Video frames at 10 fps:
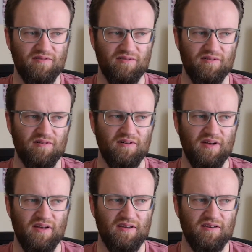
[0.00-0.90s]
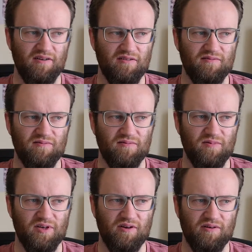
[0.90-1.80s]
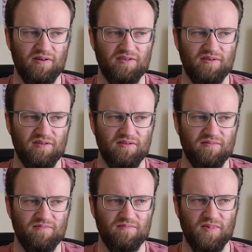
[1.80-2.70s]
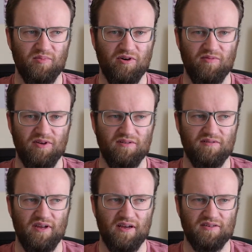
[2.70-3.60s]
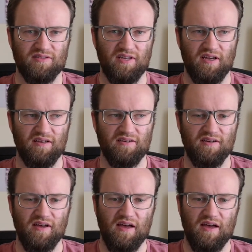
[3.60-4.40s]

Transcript: Or, you know, we're going to the appointment X date.